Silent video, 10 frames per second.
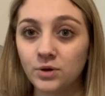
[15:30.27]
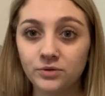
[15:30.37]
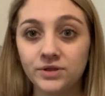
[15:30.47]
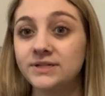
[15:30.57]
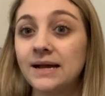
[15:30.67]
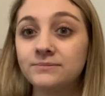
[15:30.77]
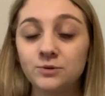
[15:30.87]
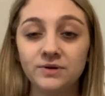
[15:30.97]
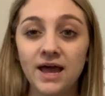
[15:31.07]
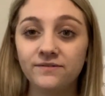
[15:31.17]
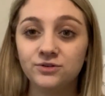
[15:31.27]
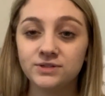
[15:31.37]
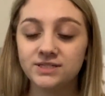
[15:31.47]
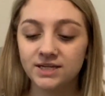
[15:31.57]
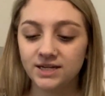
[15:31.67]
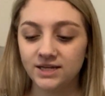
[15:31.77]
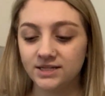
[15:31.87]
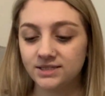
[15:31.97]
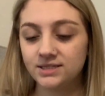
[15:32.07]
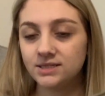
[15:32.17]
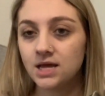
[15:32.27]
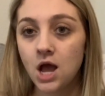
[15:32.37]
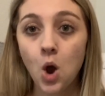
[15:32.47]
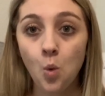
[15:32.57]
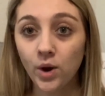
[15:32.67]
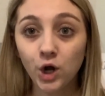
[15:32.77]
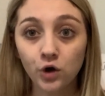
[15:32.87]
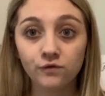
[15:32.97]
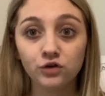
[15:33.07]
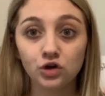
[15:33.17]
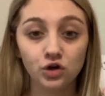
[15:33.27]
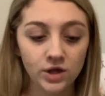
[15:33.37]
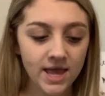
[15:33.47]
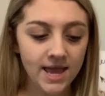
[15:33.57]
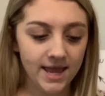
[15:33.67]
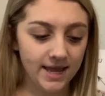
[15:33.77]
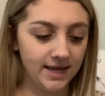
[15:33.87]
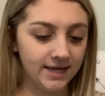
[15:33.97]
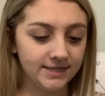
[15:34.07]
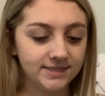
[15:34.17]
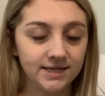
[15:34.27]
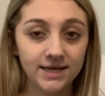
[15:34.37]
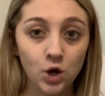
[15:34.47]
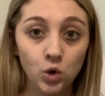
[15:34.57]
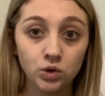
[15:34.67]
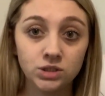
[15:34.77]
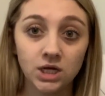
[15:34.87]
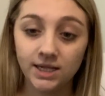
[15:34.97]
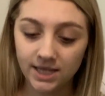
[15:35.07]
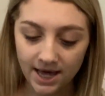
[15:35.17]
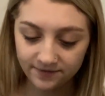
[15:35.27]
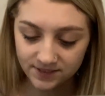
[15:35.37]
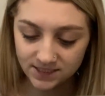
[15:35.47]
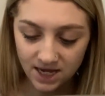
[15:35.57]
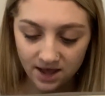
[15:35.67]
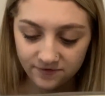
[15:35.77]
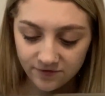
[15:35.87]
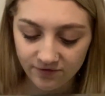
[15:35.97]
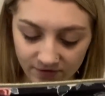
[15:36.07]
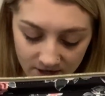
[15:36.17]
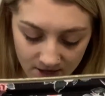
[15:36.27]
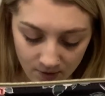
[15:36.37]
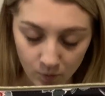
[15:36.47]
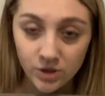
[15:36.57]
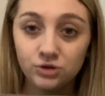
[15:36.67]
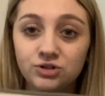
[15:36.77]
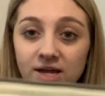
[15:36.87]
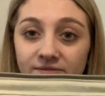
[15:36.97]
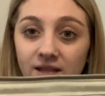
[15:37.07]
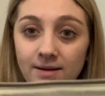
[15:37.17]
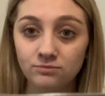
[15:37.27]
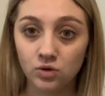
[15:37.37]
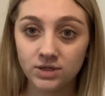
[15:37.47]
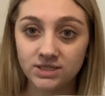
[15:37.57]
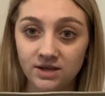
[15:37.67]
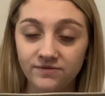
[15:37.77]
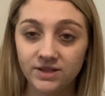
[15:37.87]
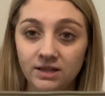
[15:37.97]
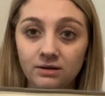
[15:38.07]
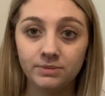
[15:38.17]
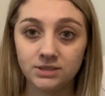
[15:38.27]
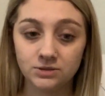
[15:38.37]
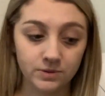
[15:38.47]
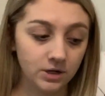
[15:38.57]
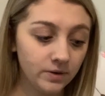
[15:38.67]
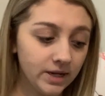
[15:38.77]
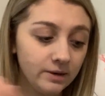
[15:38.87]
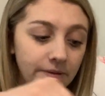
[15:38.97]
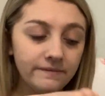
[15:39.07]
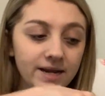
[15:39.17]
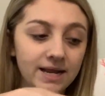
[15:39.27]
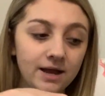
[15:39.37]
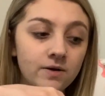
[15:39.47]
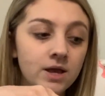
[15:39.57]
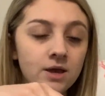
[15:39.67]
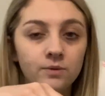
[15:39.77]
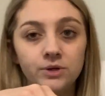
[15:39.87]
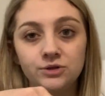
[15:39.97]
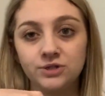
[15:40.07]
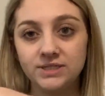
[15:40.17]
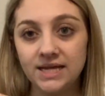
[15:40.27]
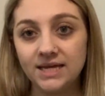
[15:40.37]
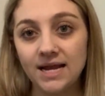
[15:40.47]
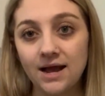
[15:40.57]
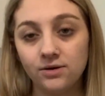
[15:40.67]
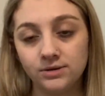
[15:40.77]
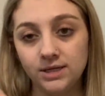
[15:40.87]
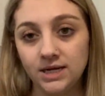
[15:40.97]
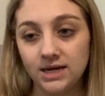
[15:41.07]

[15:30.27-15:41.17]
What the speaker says: the times that we have used it, it's wonderful, and it holds a lot of stuff. We usually have a lot more stuff in there, but since we're not going anywhere right now, we usually take it out, clean it and